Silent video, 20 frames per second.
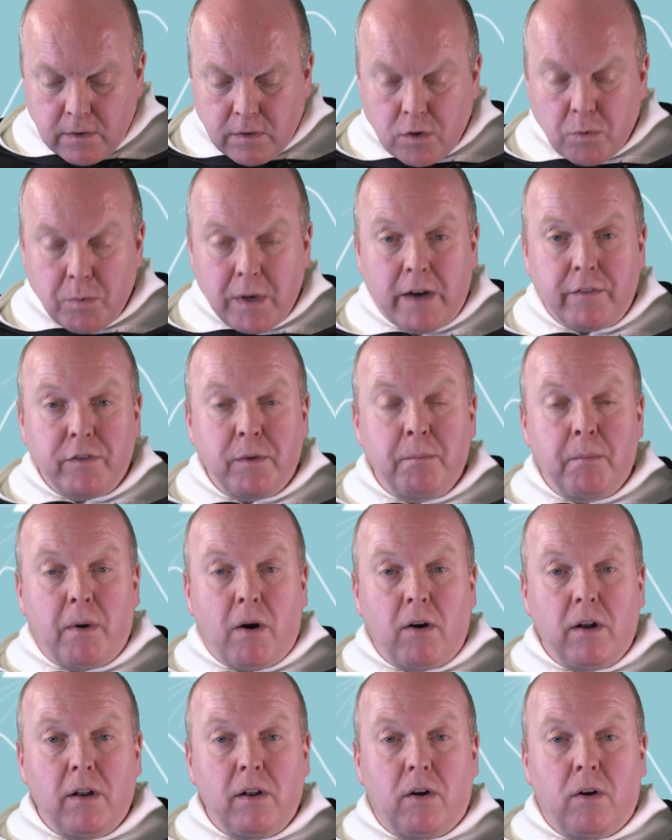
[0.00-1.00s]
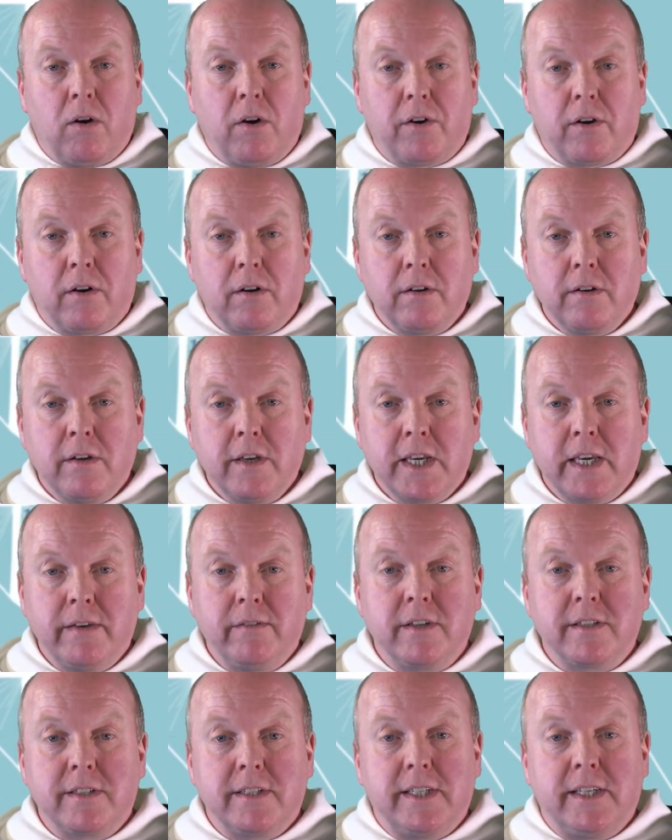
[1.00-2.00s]
So we have the moral order
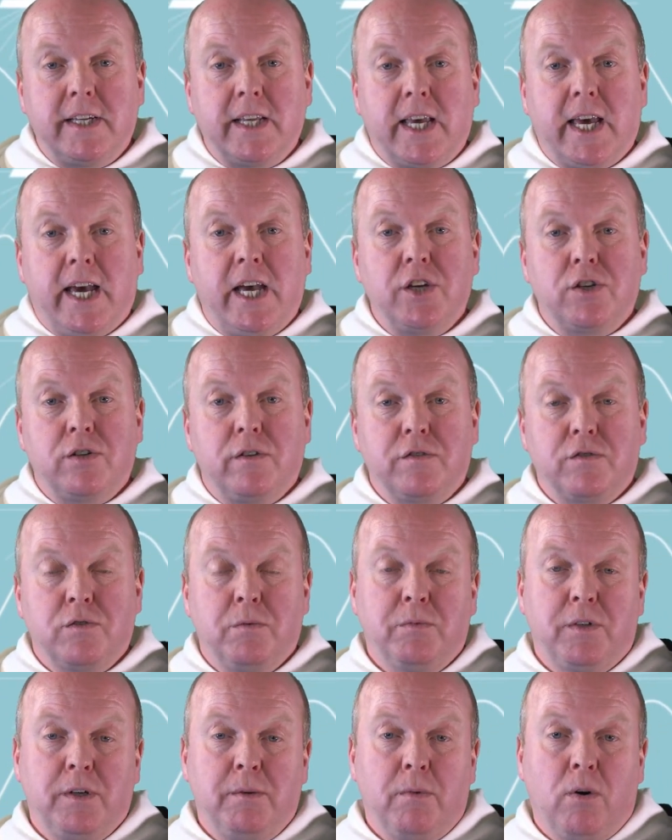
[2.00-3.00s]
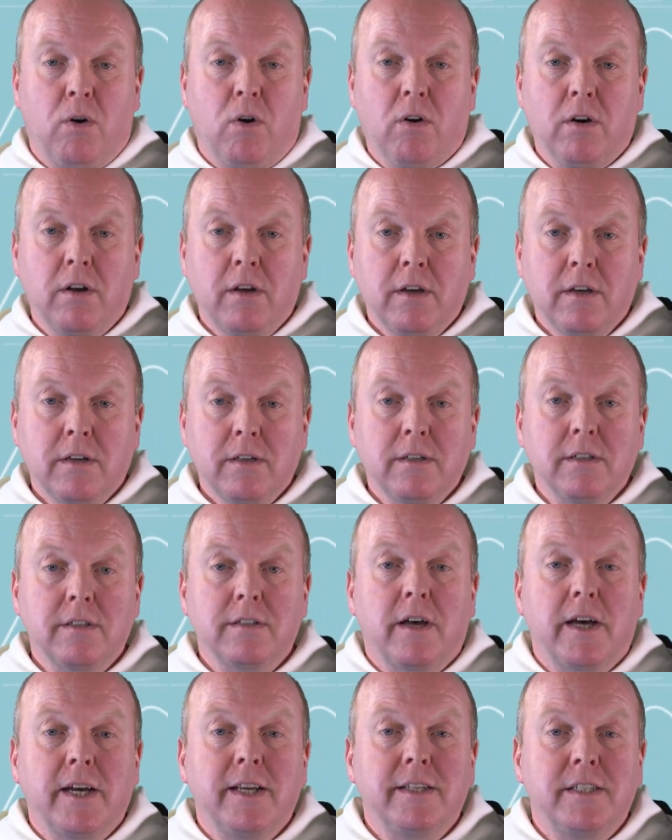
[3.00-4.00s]
giving us an indication of something more, the
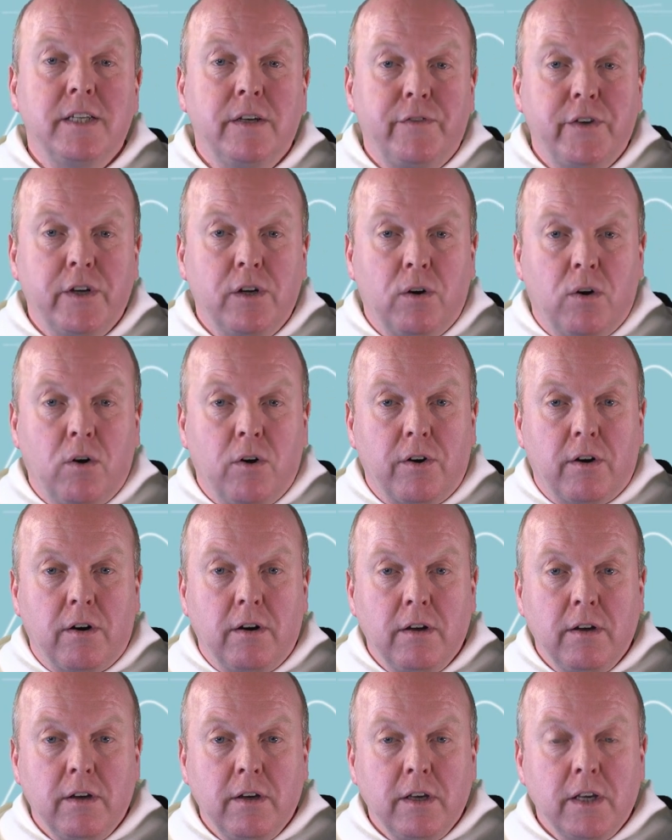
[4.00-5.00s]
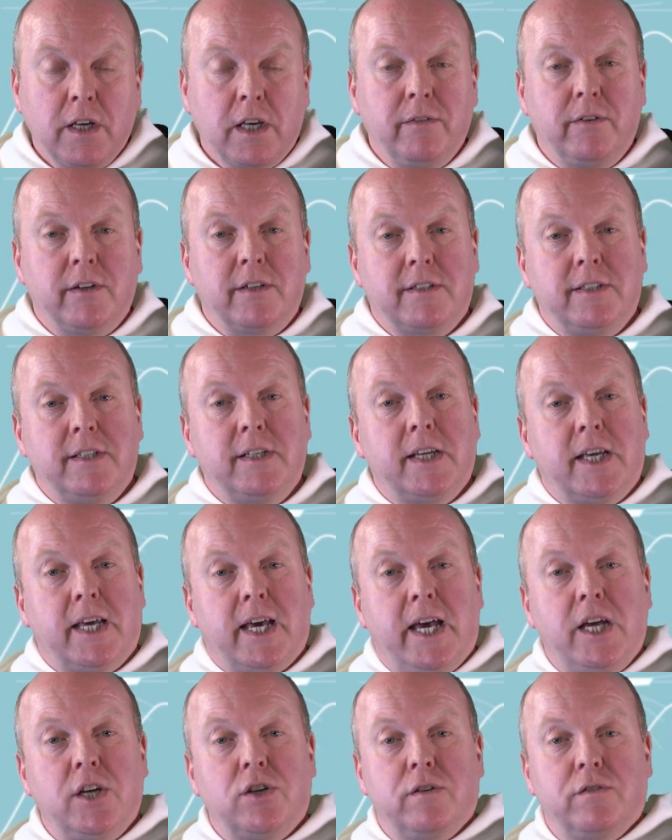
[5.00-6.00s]
scientific order giving us an
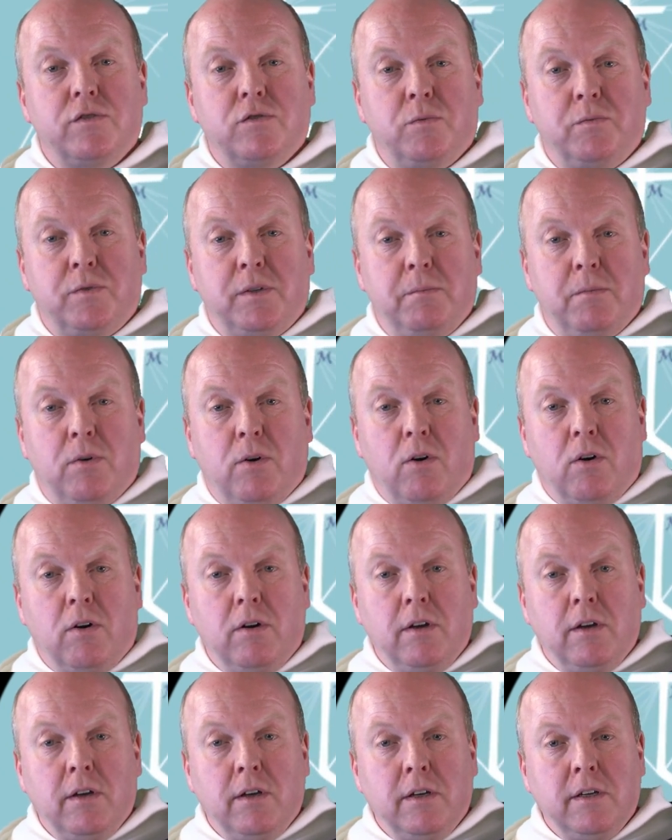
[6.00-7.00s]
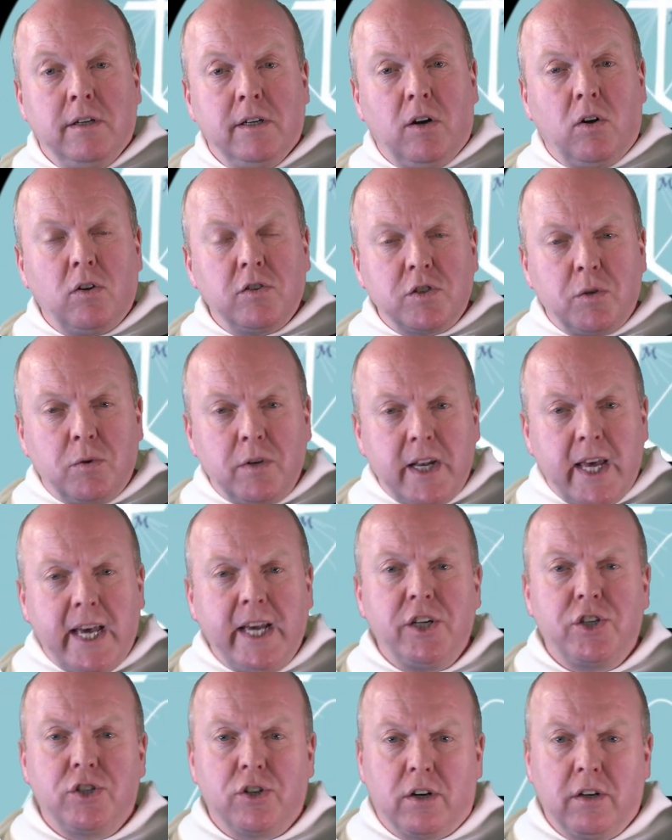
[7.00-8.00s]
indication of something more. Also,
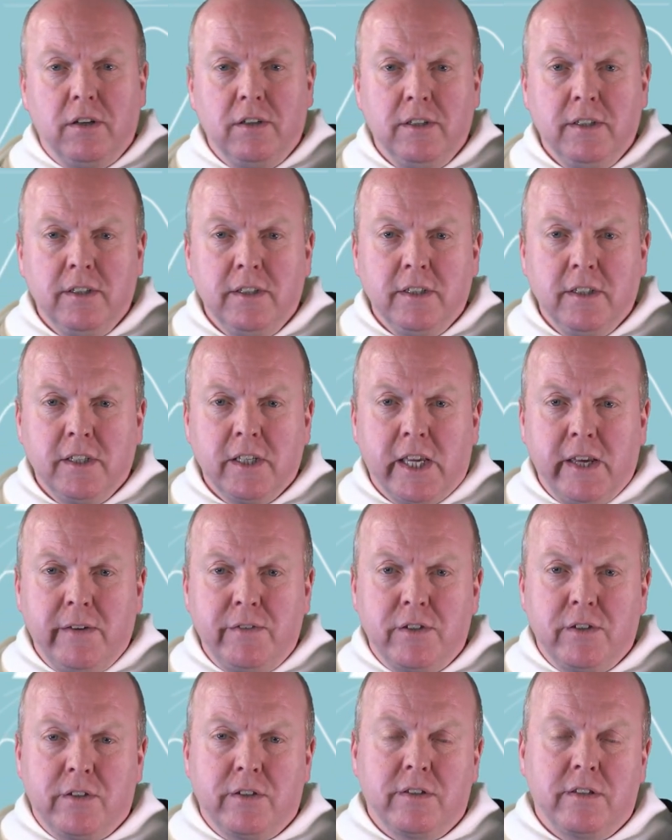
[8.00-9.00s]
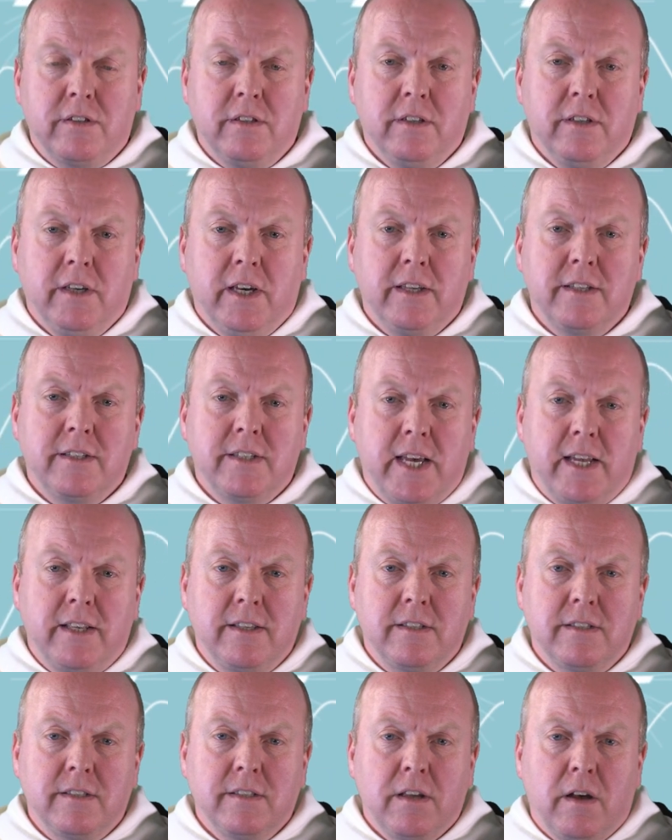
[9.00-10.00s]
nature gives us a
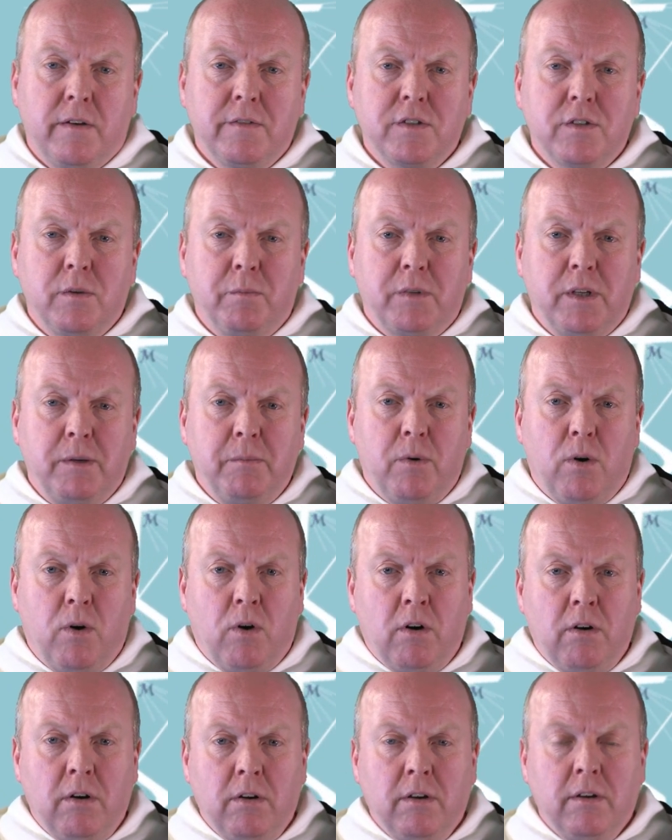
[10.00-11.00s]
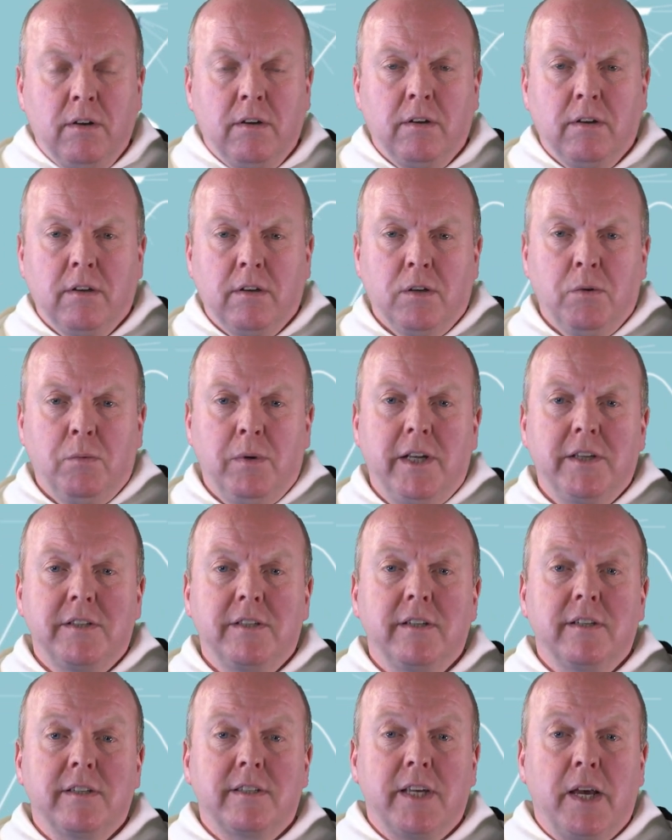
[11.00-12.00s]
sense of something more. We
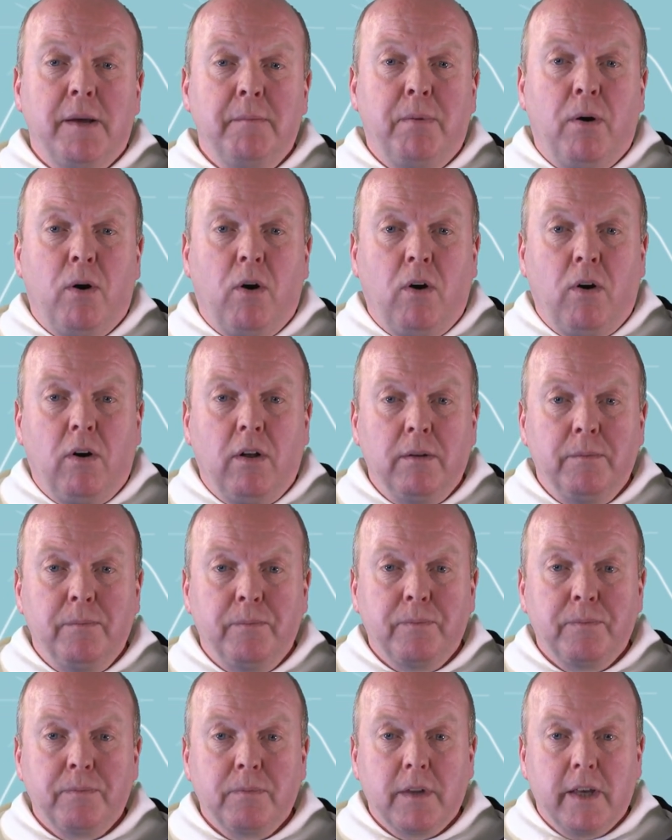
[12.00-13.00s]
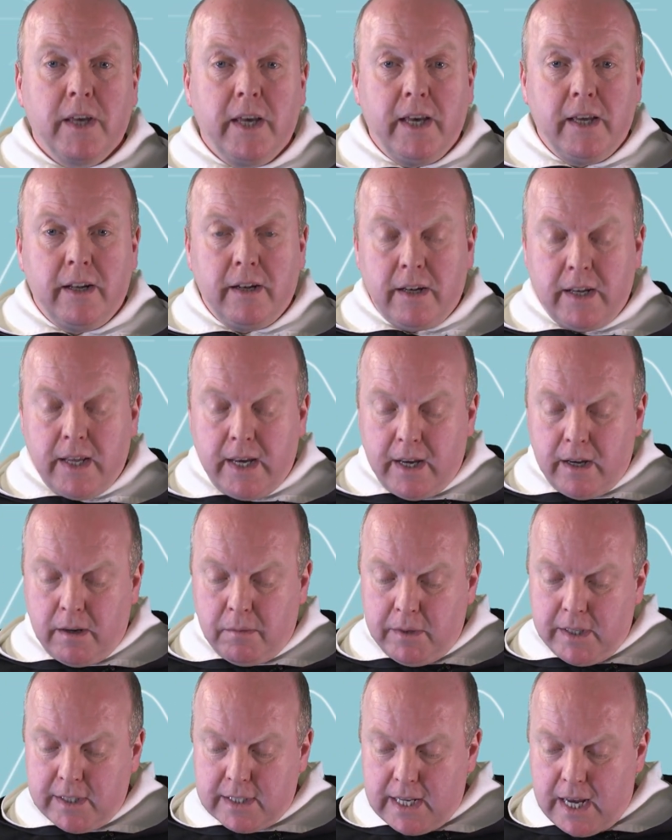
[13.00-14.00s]
listen to St. Paul in
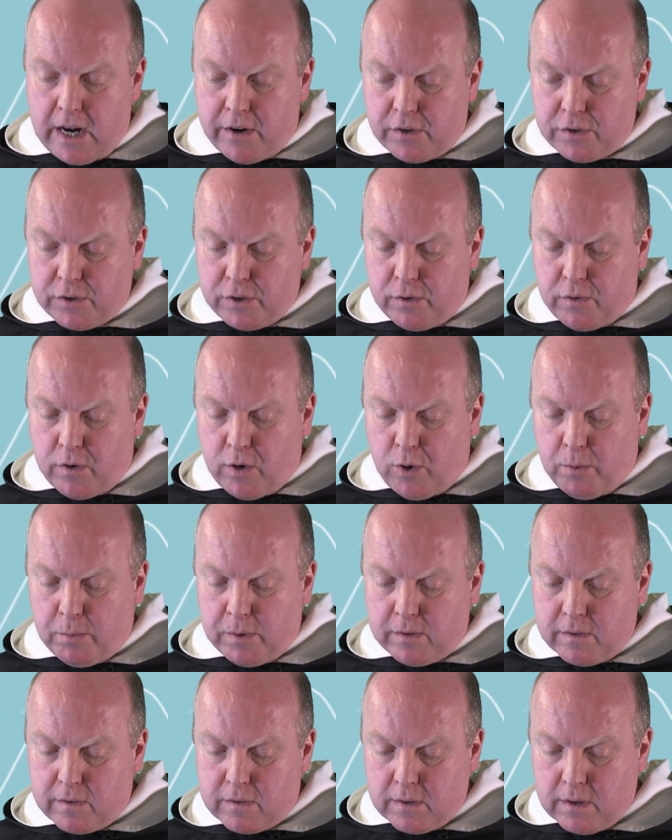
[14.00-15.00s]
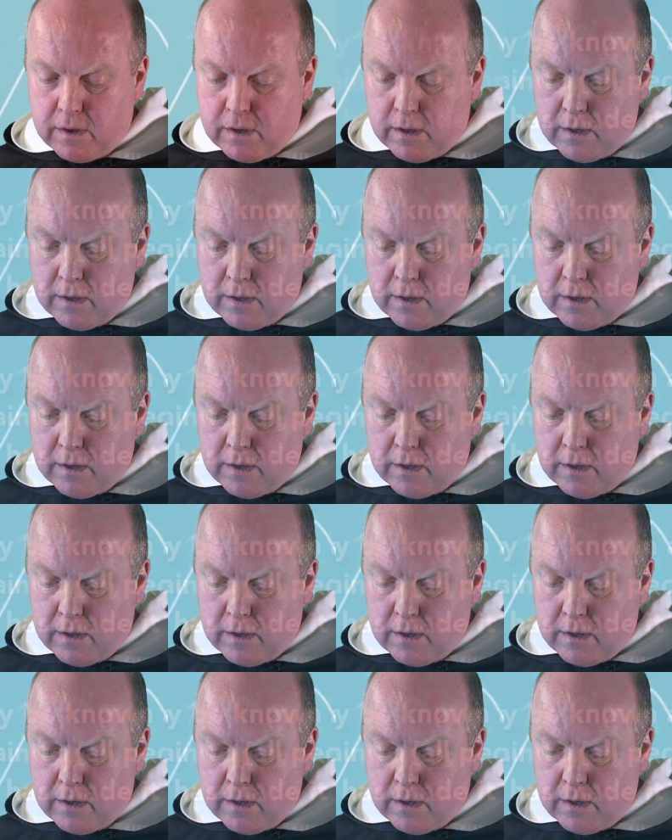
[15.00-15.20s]
um, his letter to the Romans.